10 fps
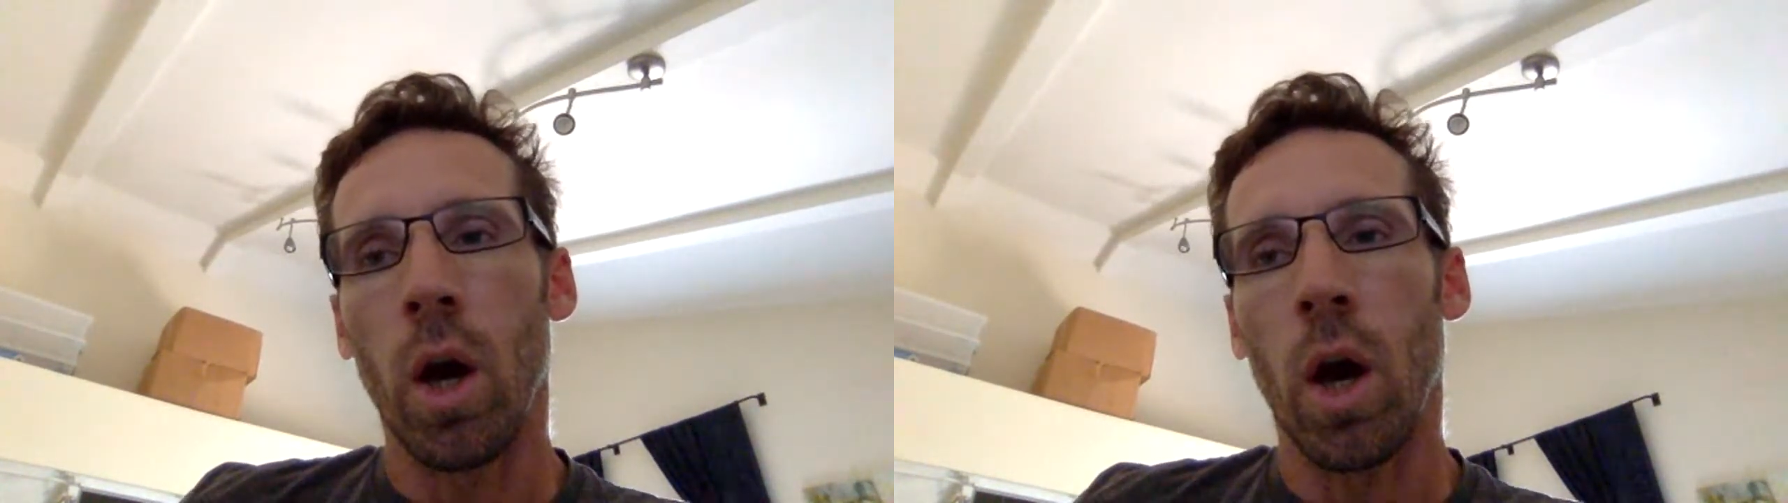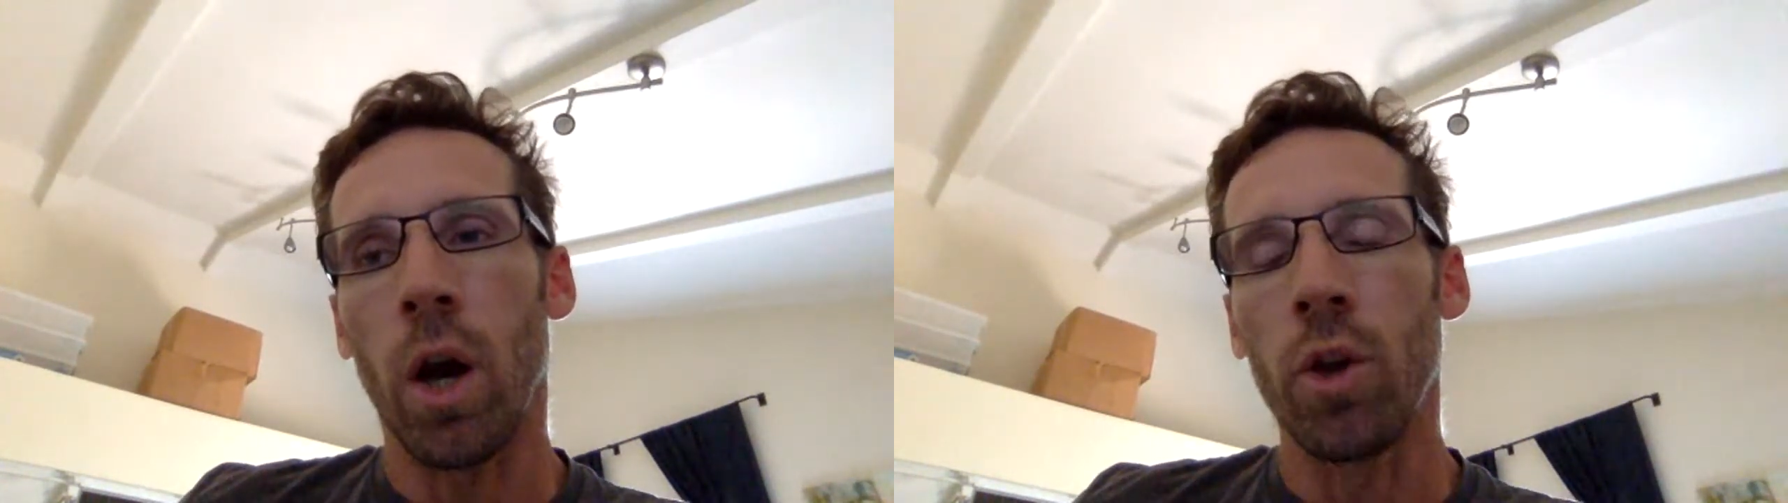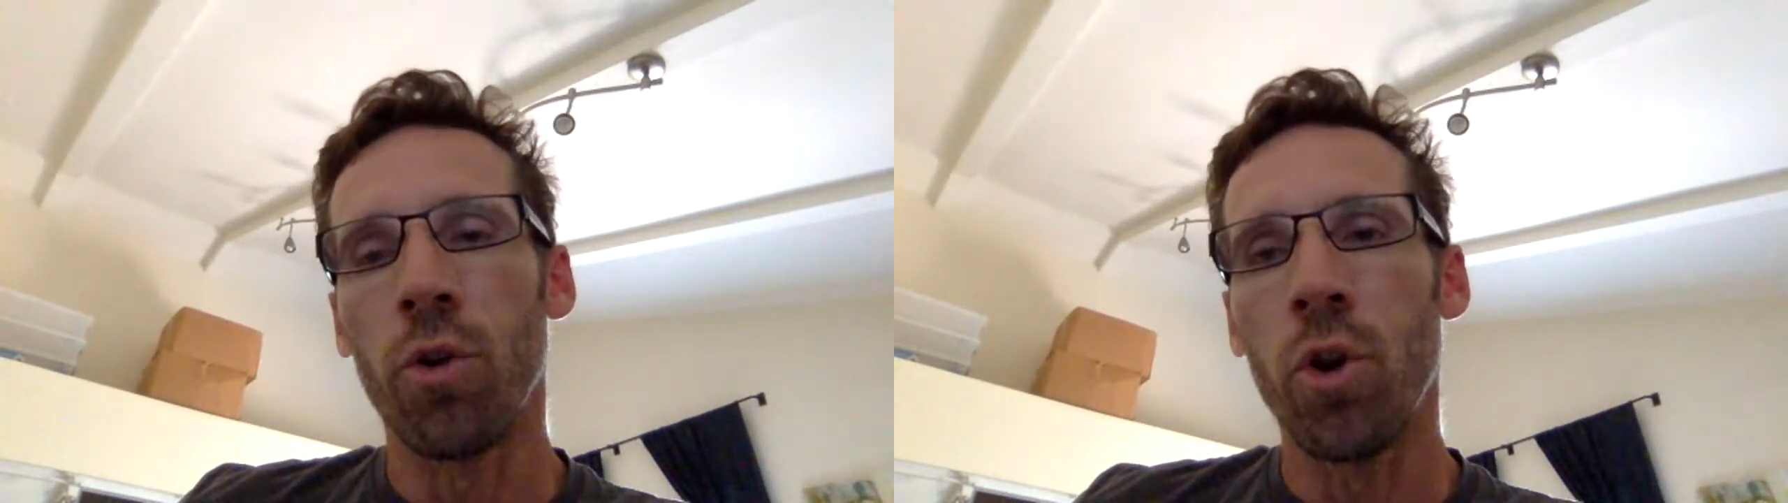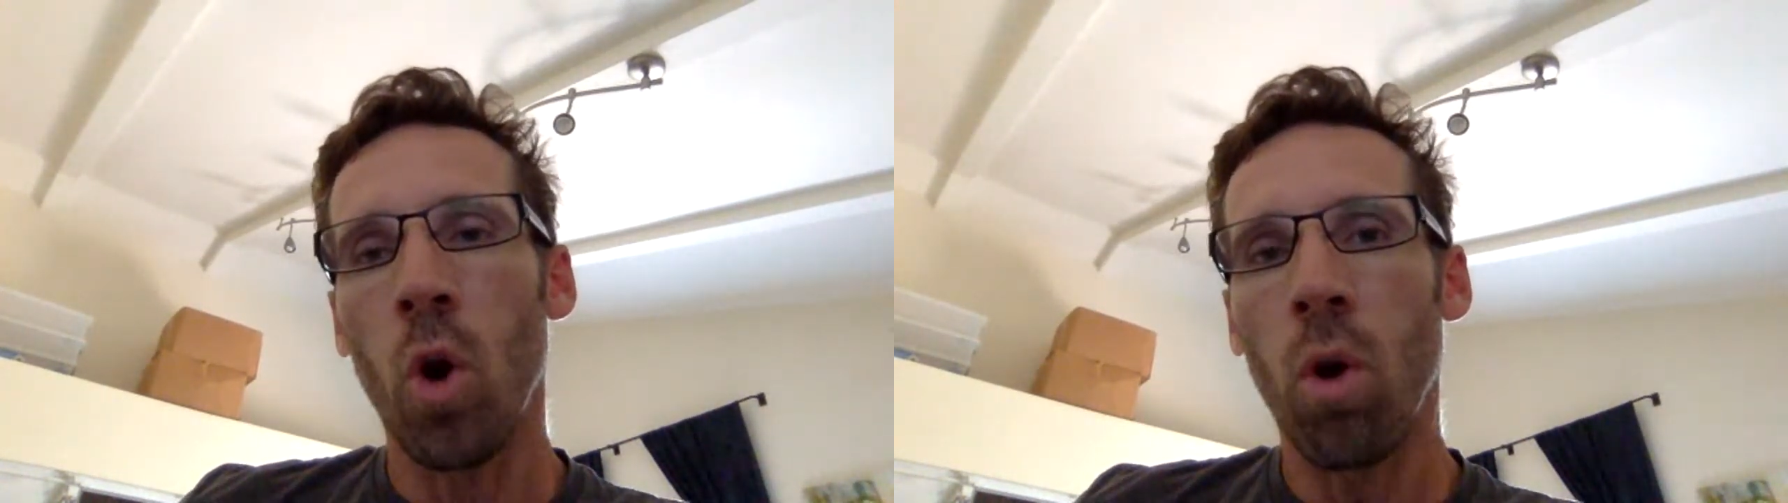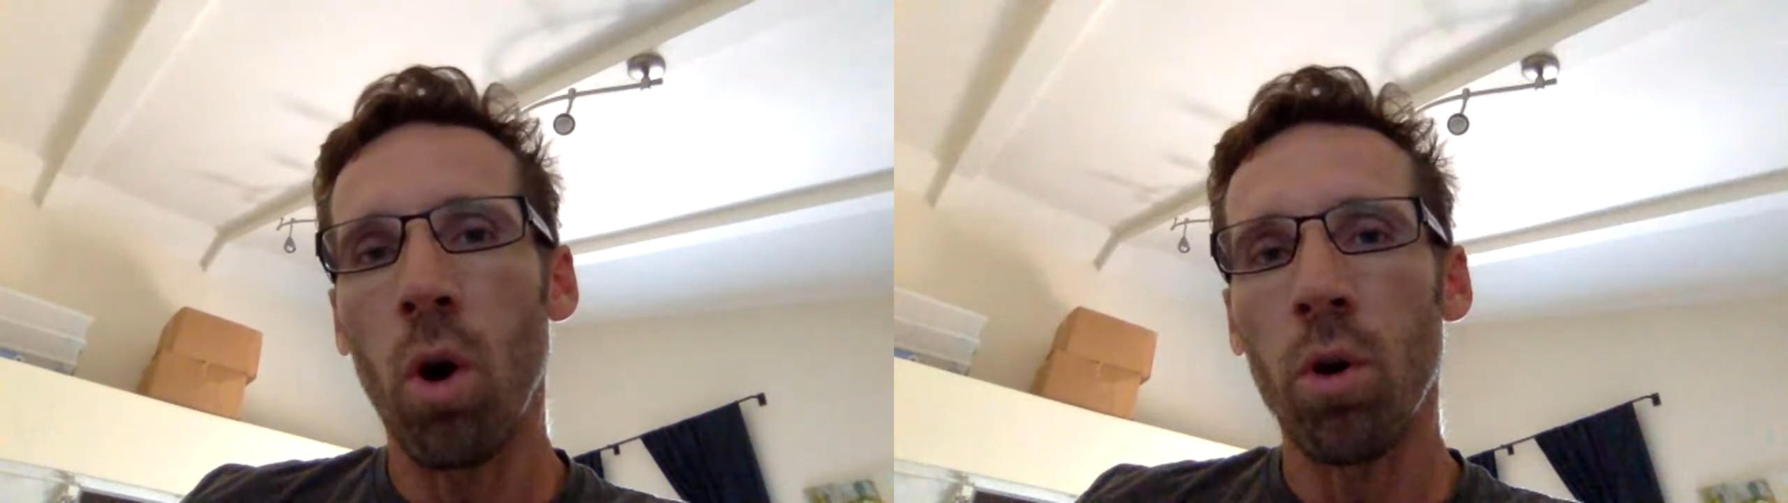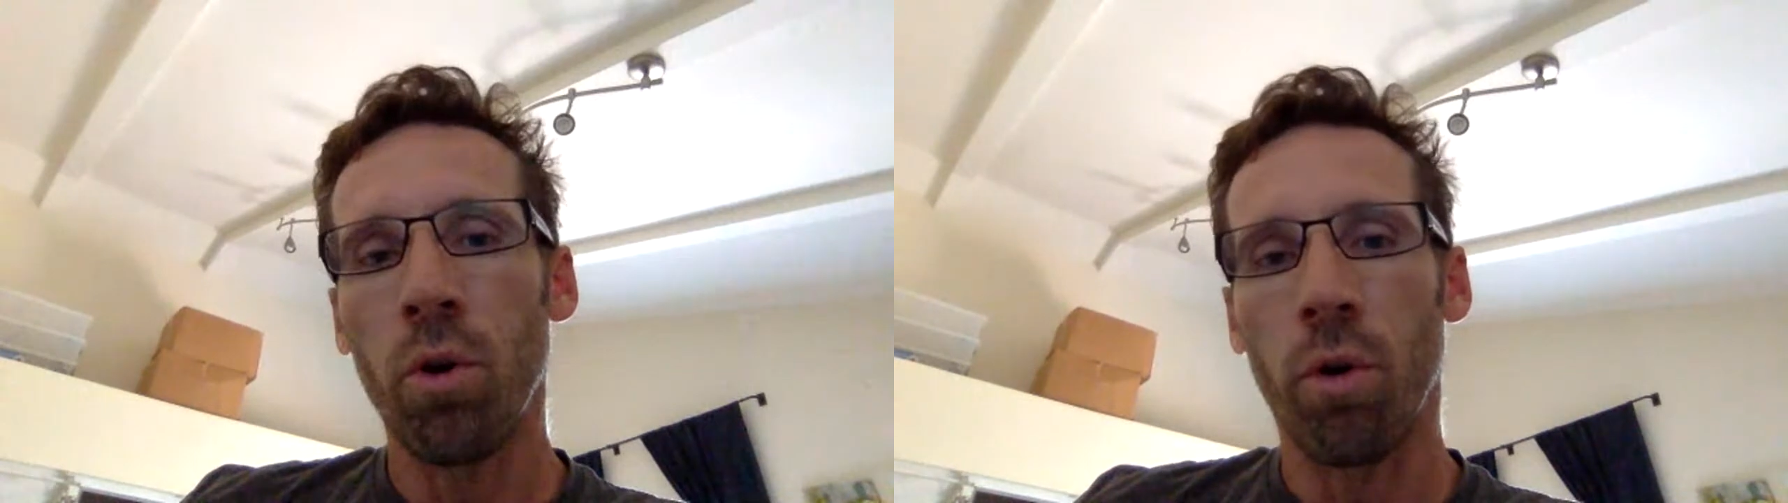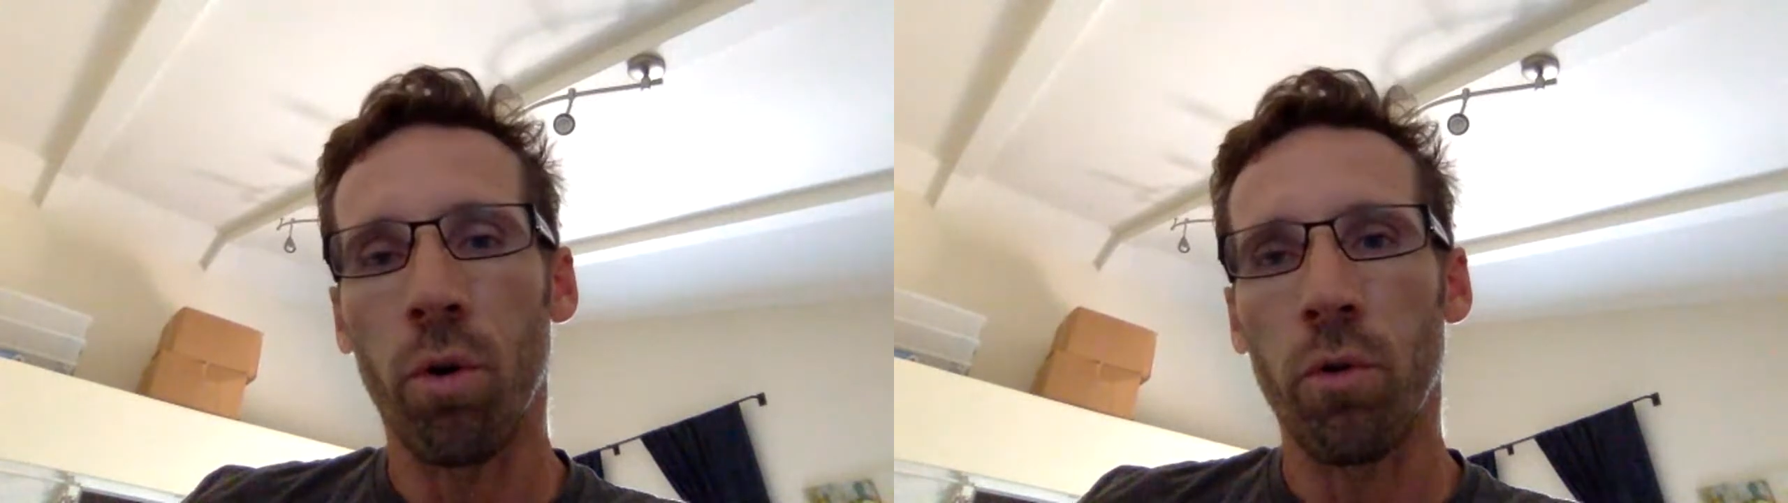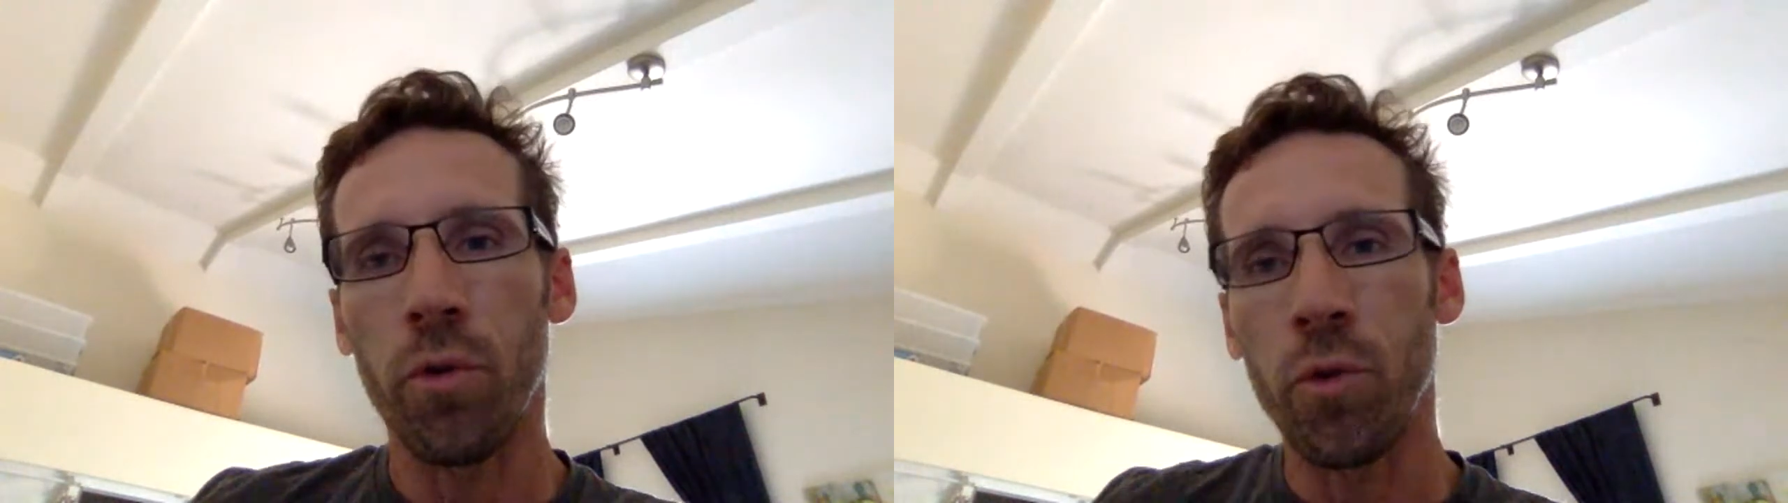You're no
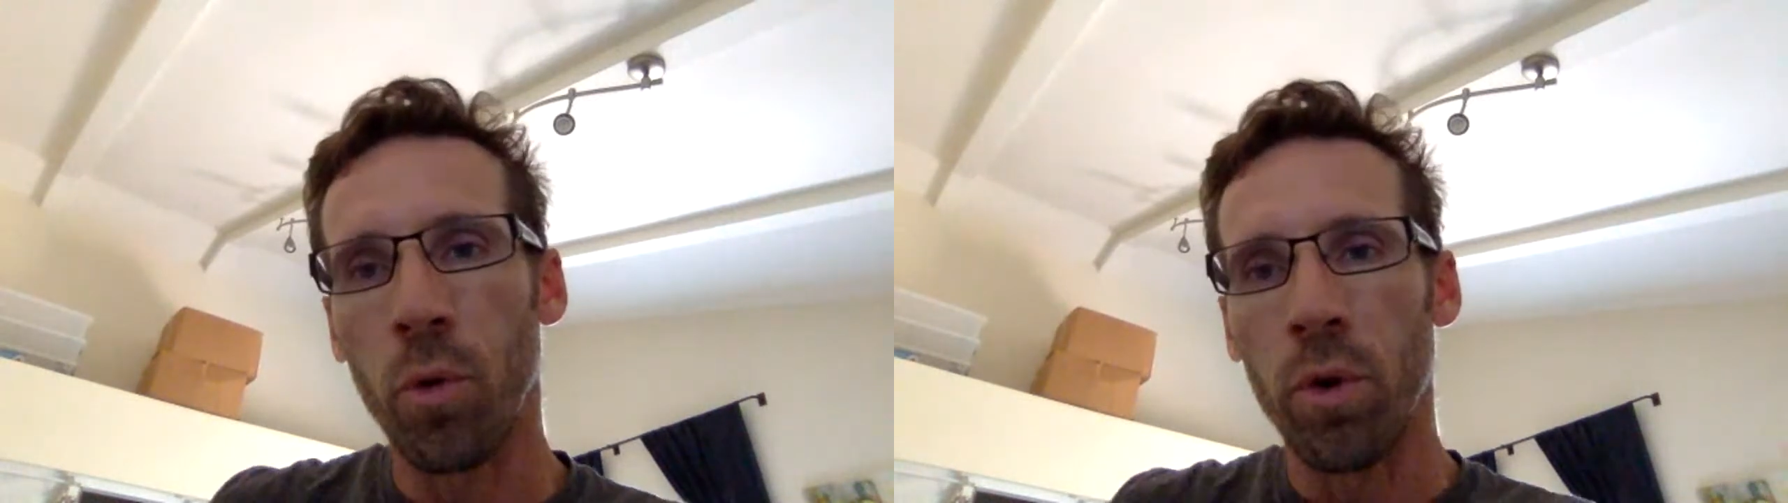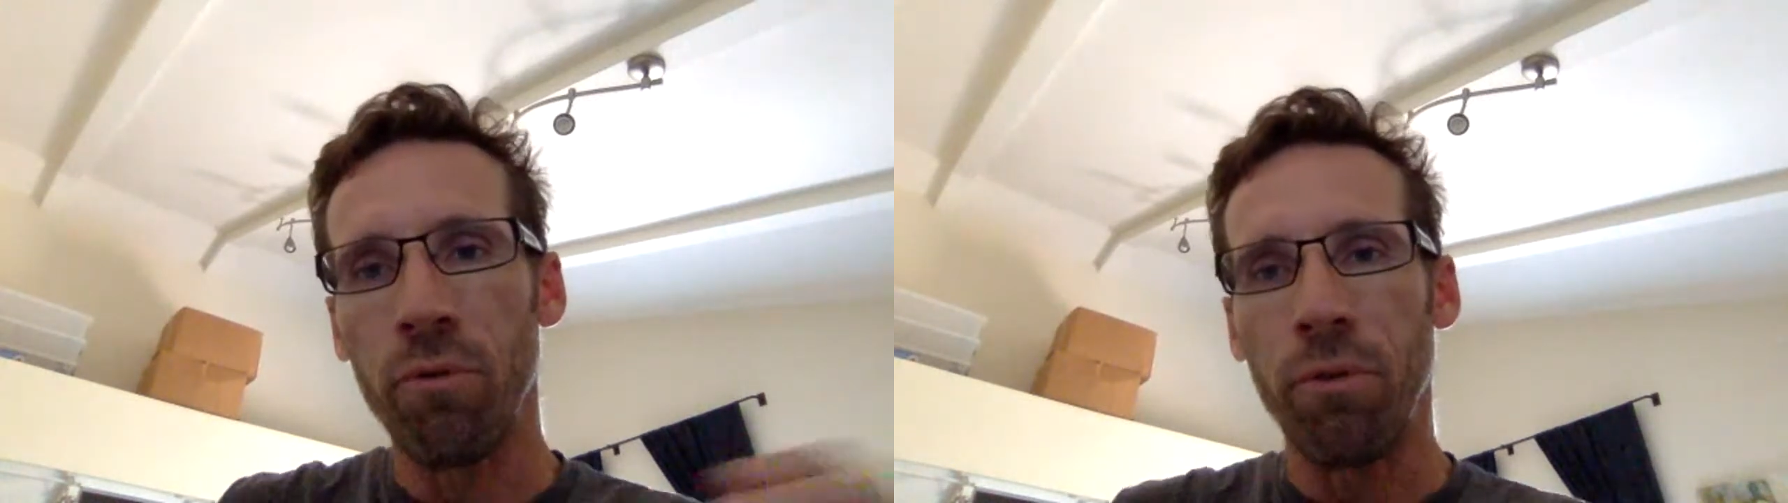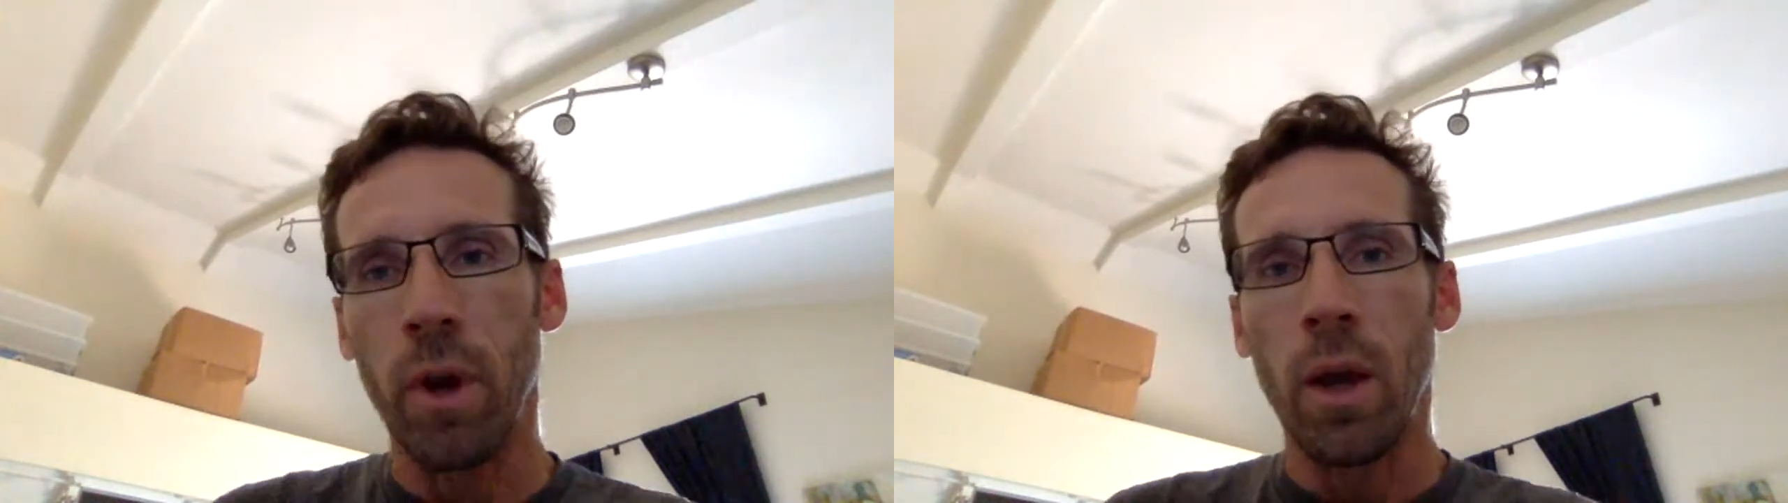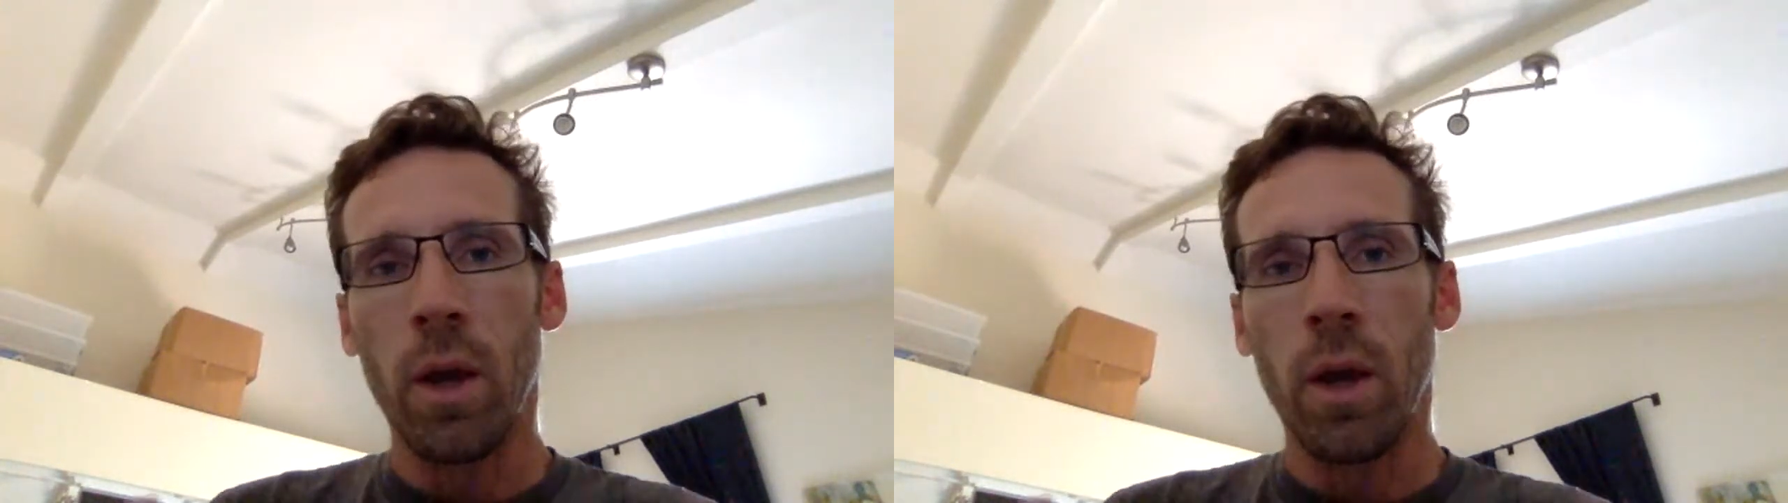longer sort of